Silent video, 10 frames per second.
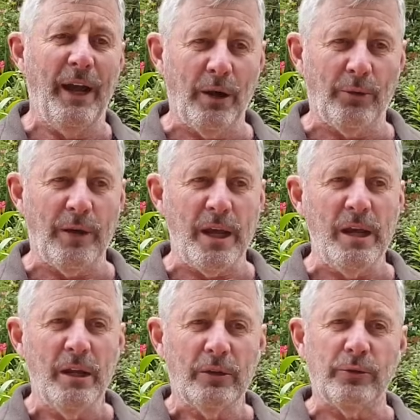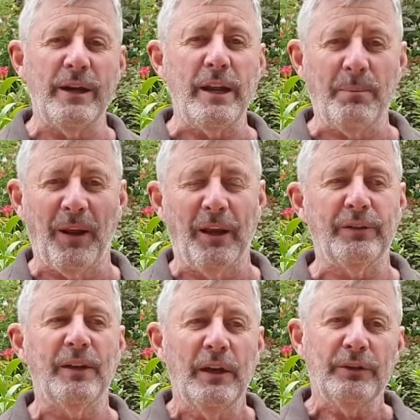hungry, greedy
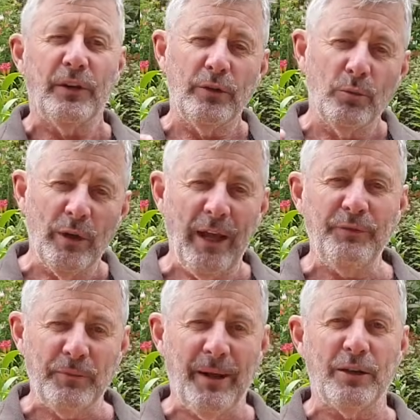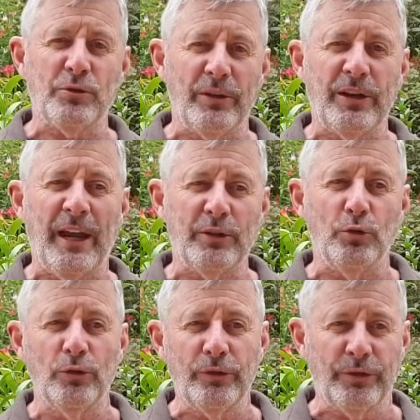plants. So you would have to make sure that you had
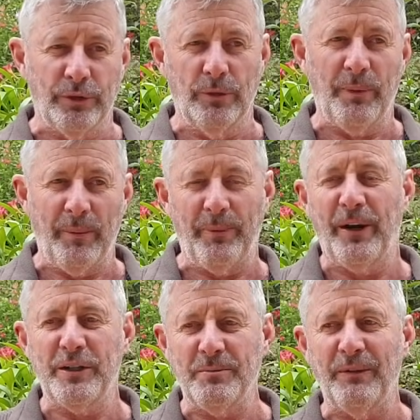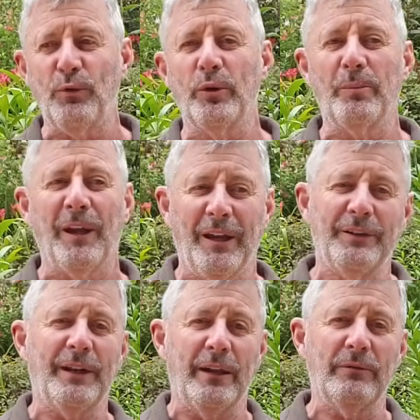good soil preparation before you
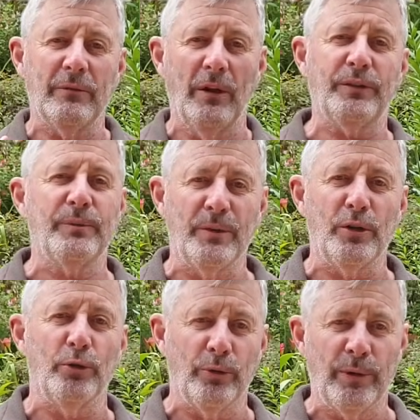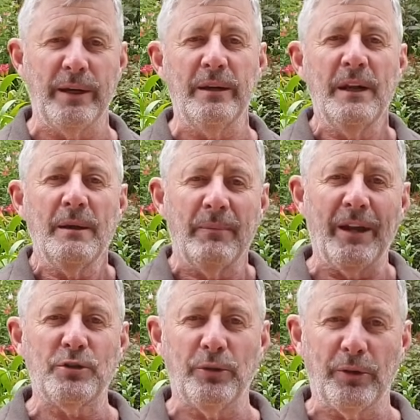planted, get lots of manure in,
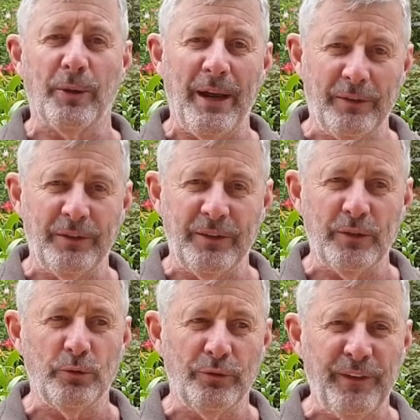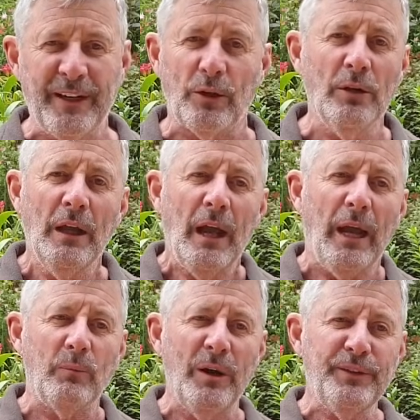make sure the ground is in good fettle.
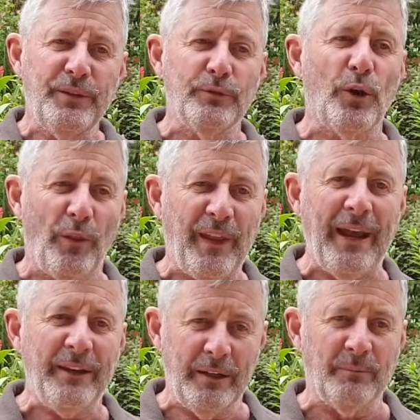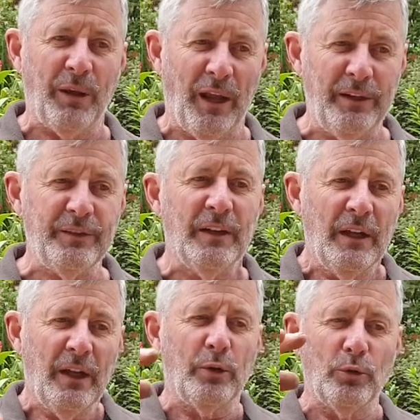And once you've got that in place,
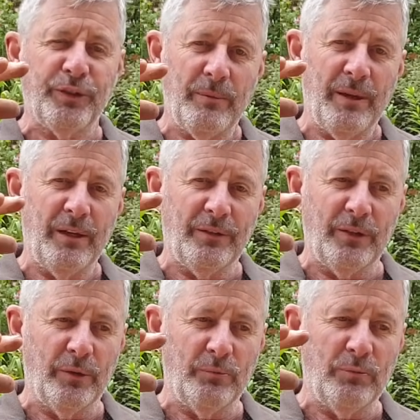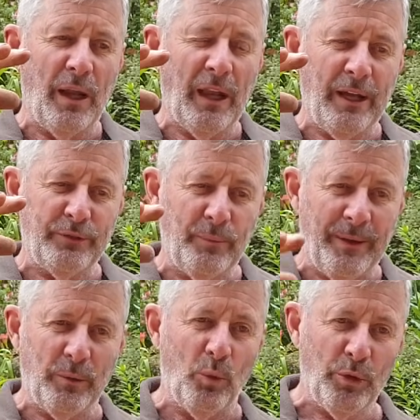it also means that it allows for
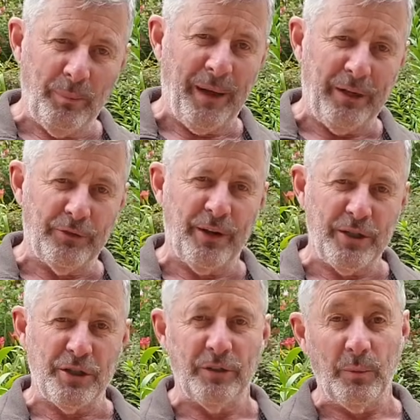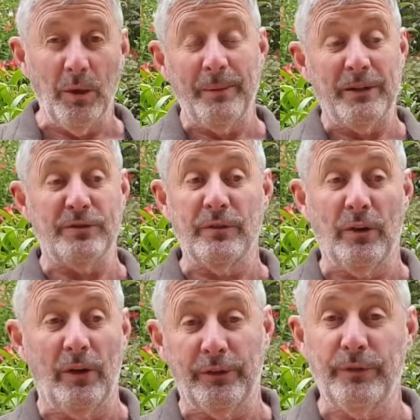better water penetration as well because you've
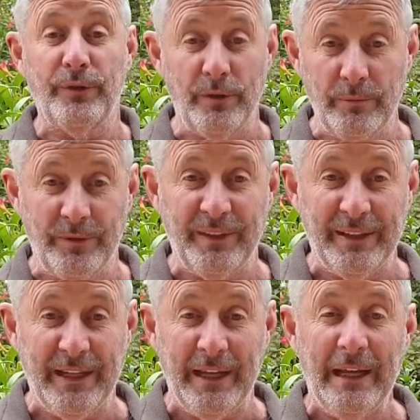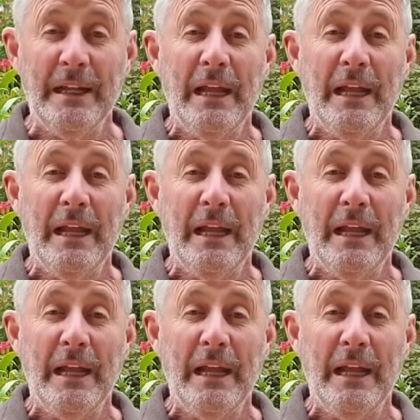got lots of humus in there.